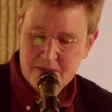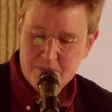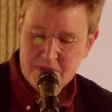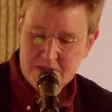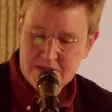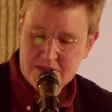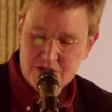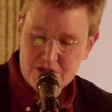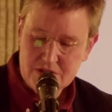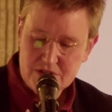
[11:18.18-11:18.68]

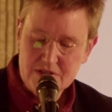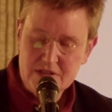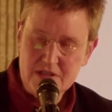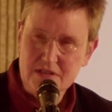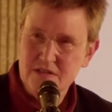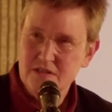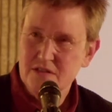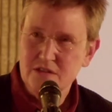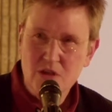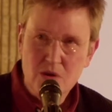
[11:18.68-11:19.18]
Messages
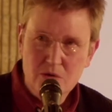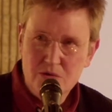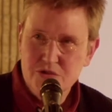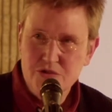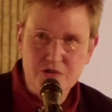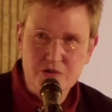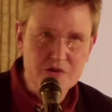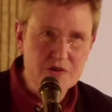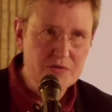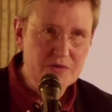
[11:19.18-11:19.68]
that
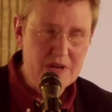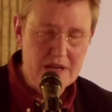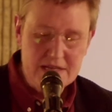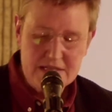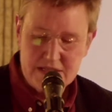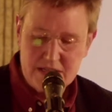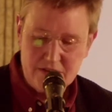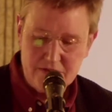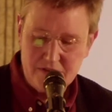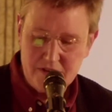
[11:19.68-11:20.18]
slowed your
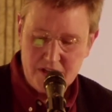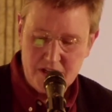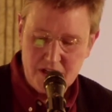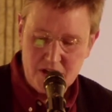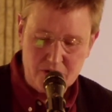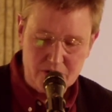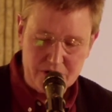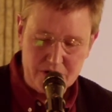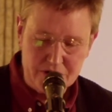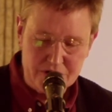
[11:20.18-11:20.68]

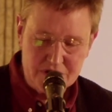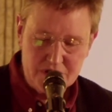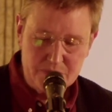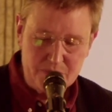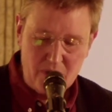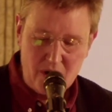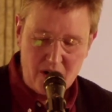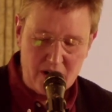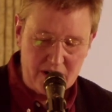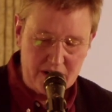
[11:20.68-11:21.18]
creativity or your
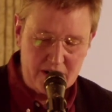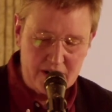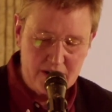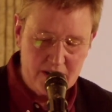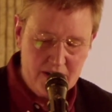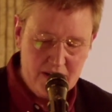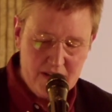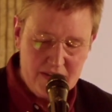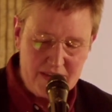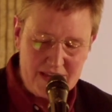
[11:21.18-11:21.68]
spark,
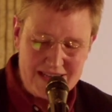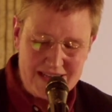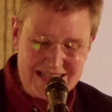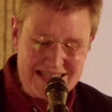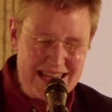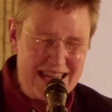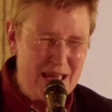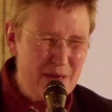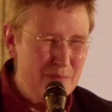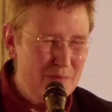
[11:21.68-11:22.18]

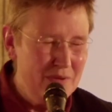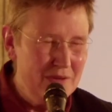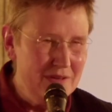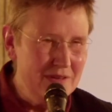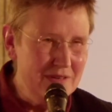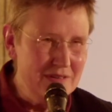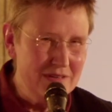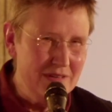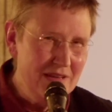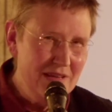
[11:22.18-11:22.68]
that
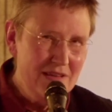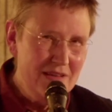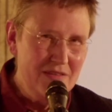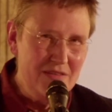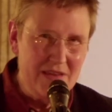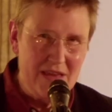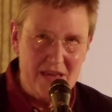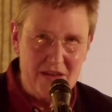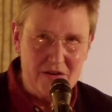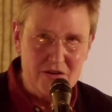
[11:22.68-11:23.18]
dampened the
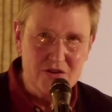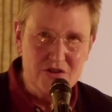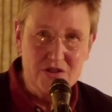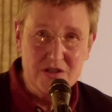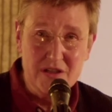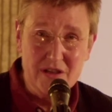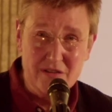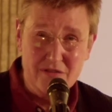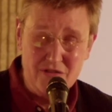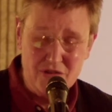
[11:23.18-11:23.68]
energy
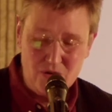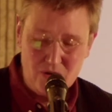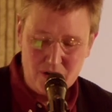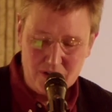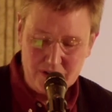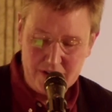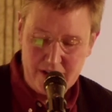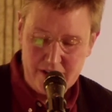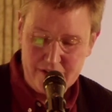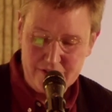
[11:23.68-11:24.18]
of your
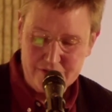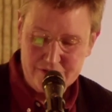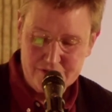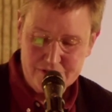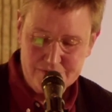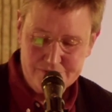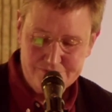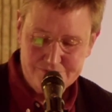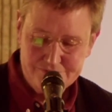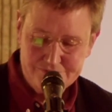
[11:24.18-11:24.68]
love
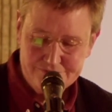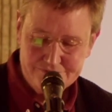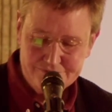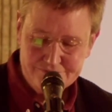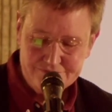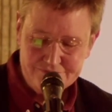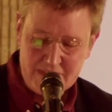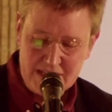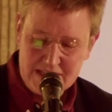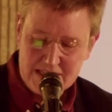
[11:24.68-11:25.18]

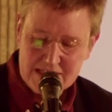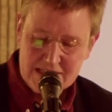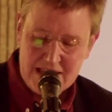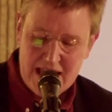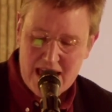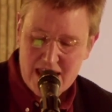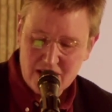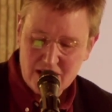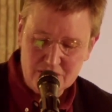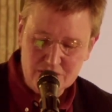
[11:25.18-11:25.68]
that
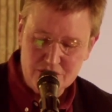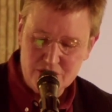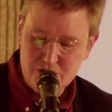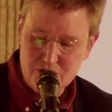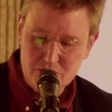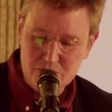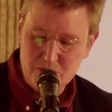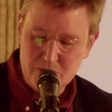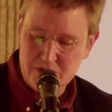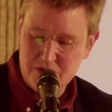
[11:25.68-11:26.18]
saddled
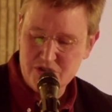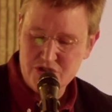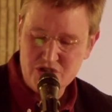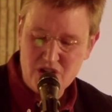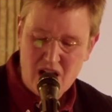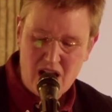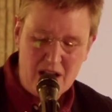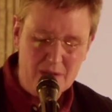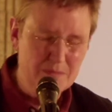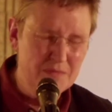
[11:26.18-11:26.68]
you with
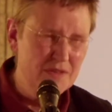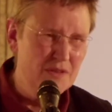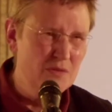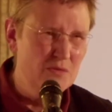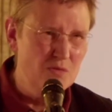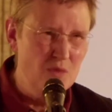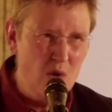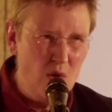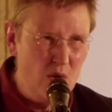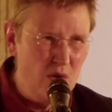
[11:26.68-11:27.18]
jobs and
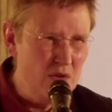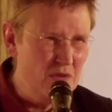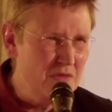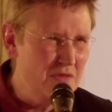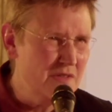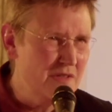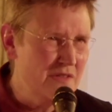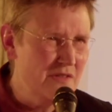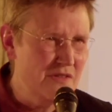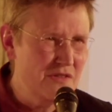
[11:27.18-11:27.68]
roles
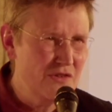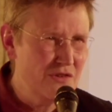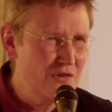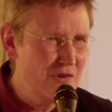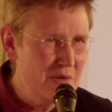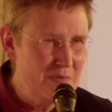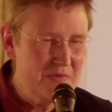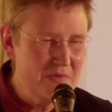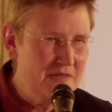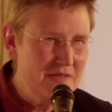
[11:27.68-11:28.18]
and
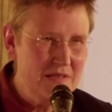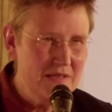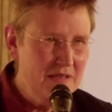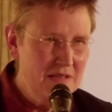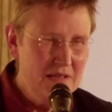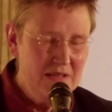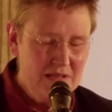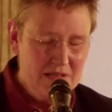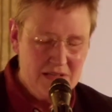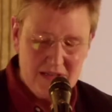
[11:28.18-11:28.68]
scripts
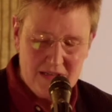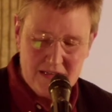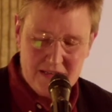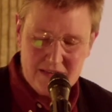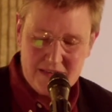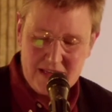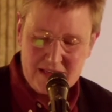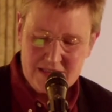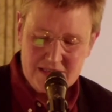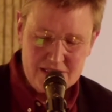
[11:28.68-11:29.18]

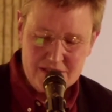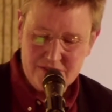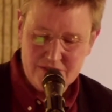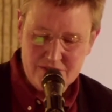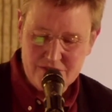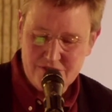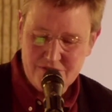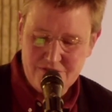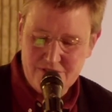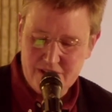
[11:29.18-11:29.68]
that didn't
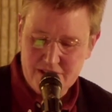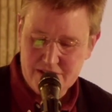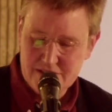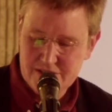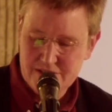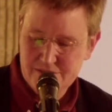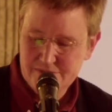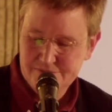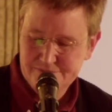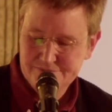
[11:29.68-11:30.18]
fit.
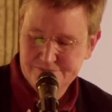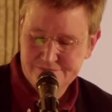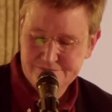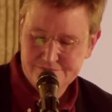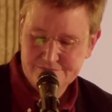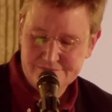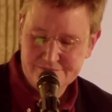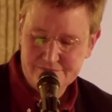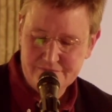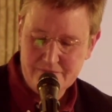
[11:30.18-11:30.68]

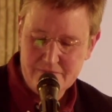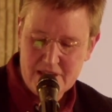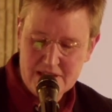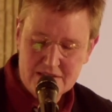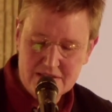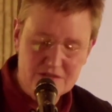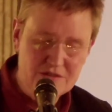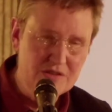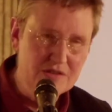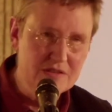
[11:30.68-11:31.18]

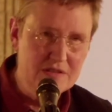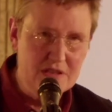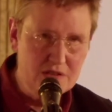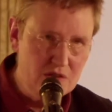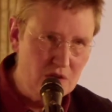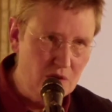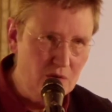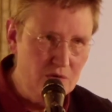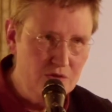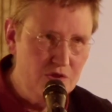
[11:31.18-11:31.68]
Messages that
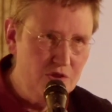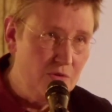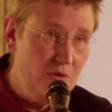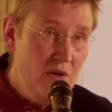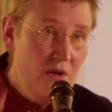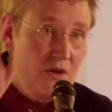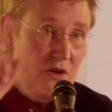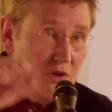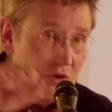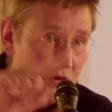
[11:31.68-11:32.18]
told you,
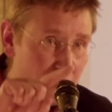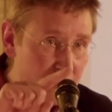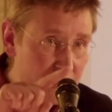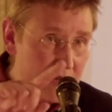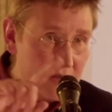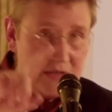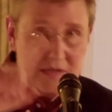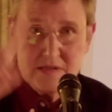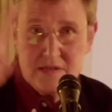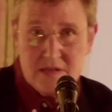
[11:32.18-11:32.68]
you're
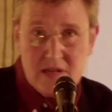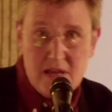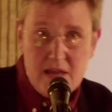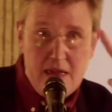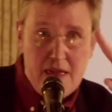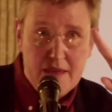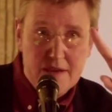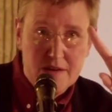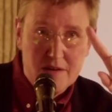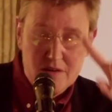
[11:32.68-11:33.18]
this
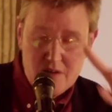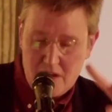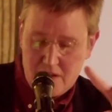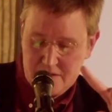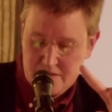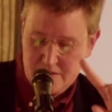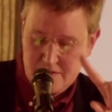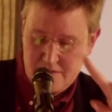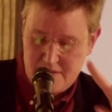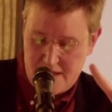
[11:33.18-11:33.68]
and
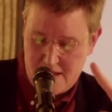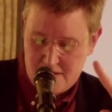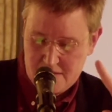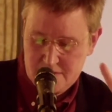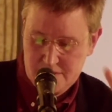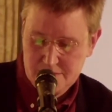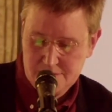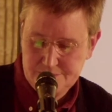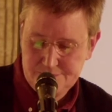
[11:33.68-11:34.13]
not that.